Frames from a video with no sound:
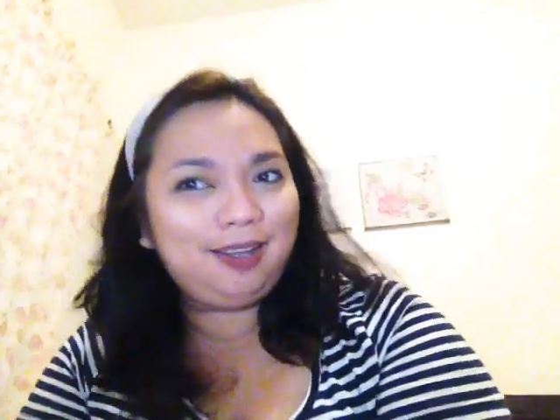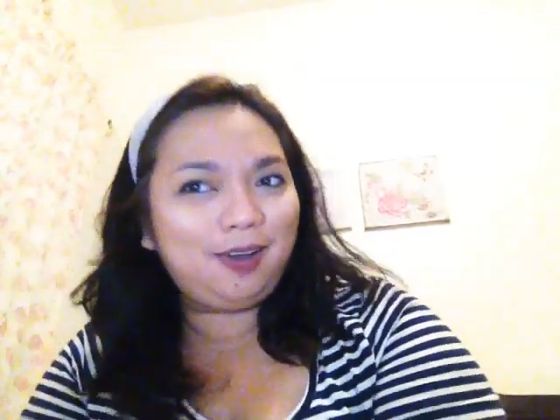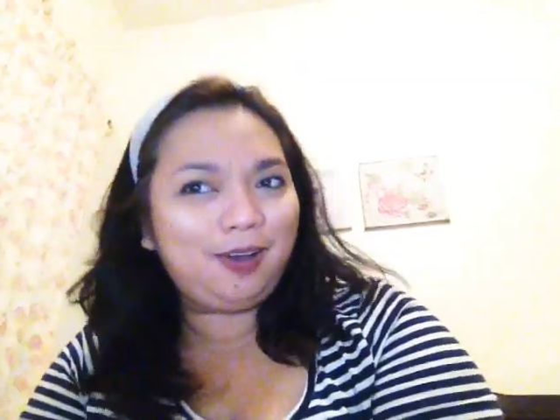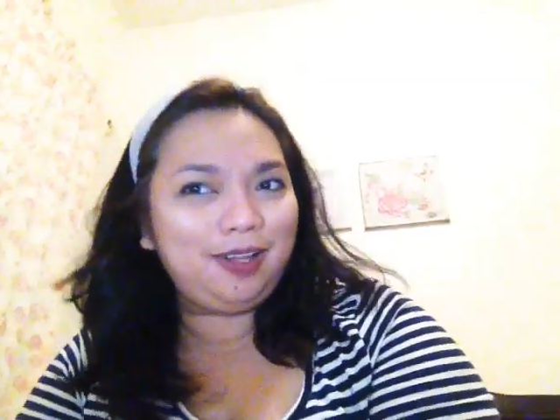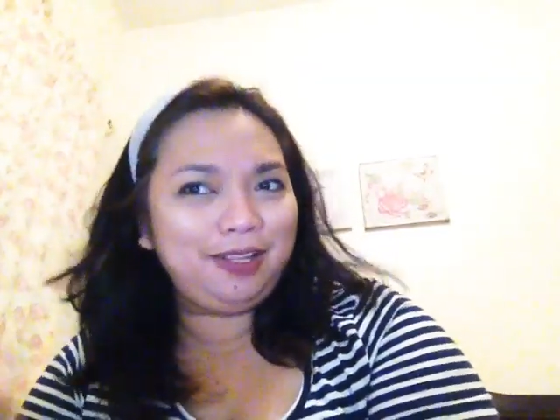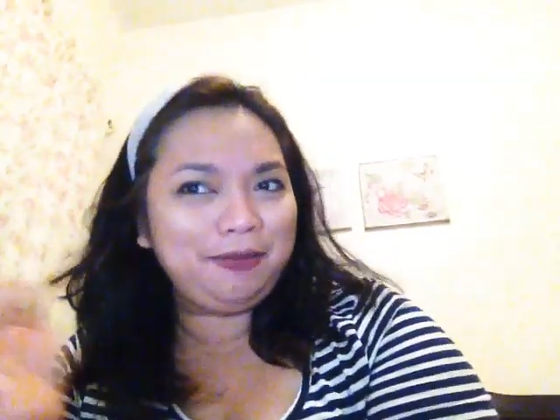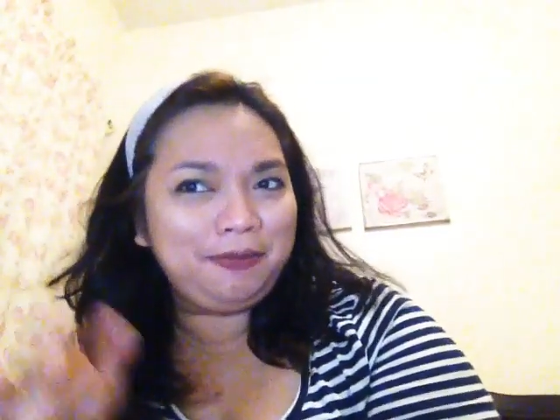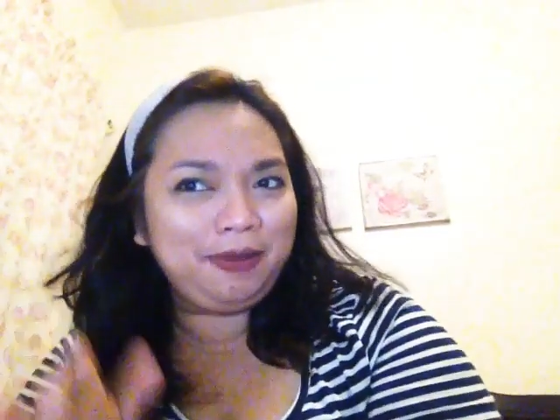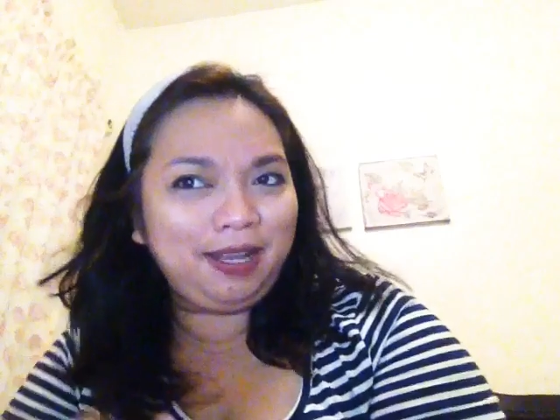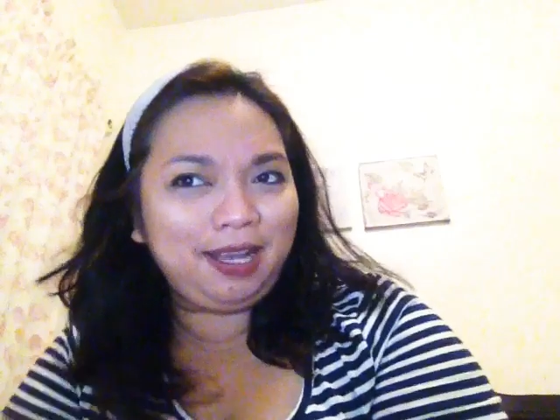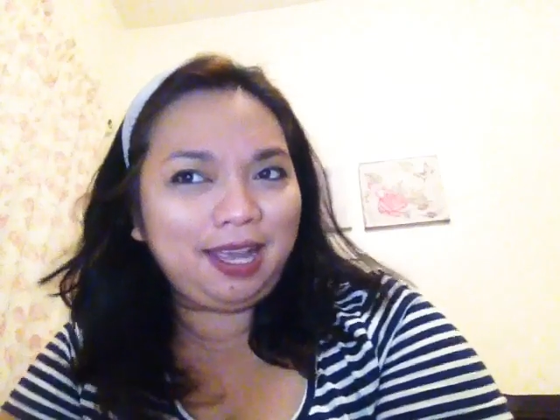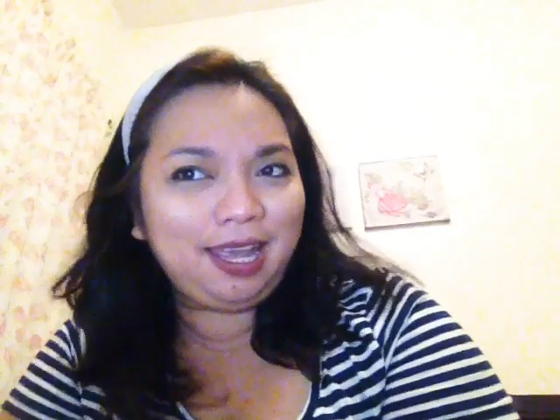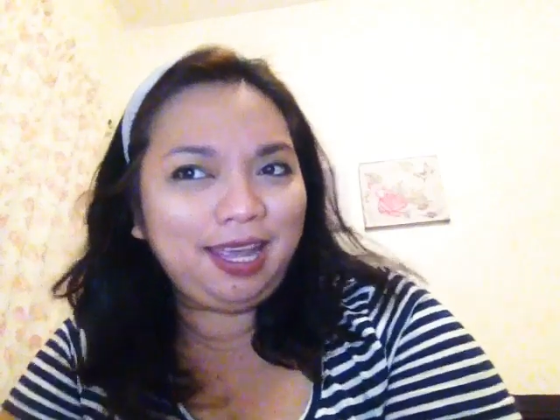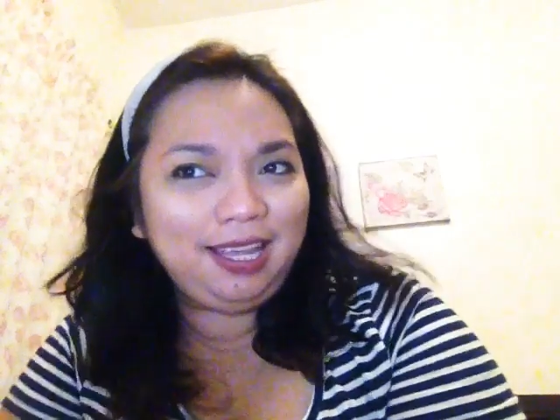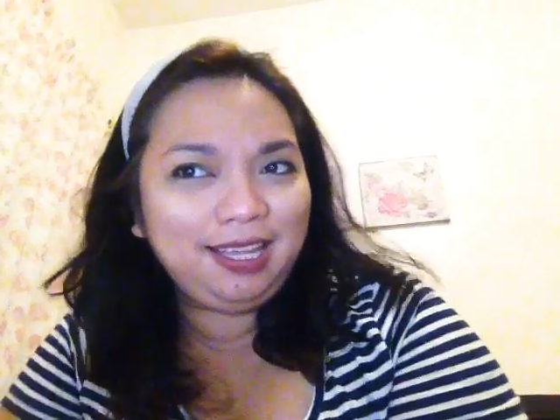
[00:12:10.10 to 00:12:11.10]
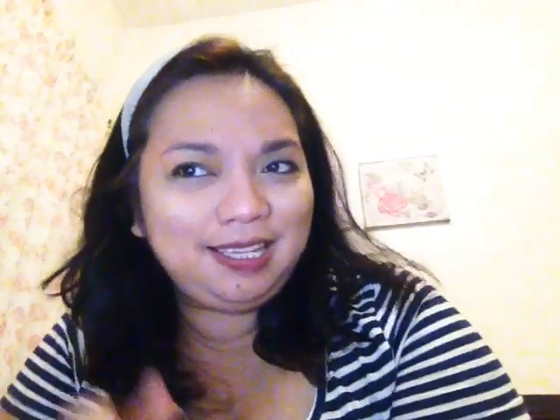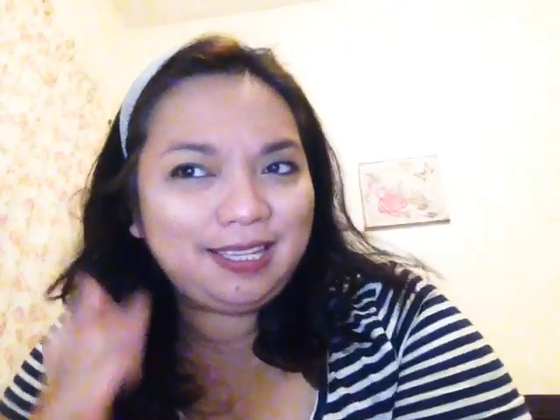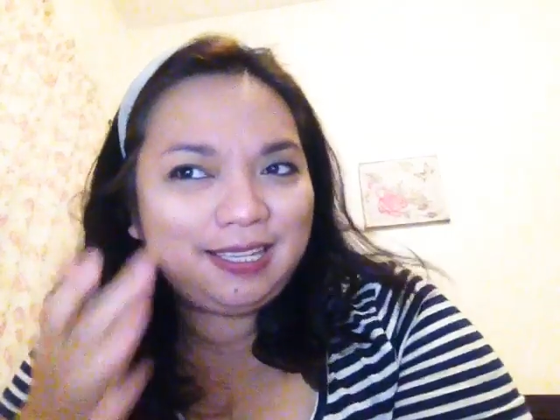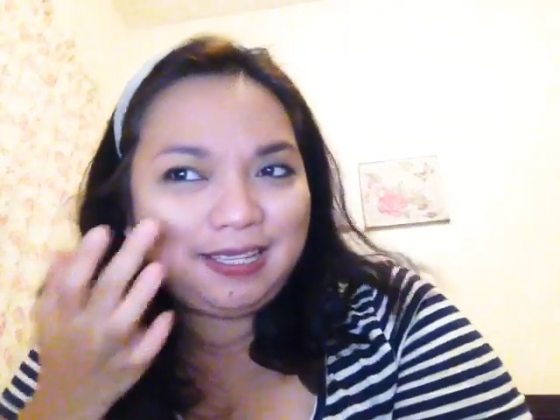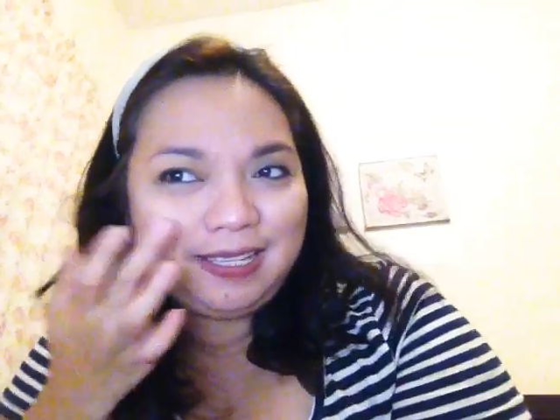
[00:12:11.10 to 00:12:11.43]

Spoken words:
O, oh, diba guys?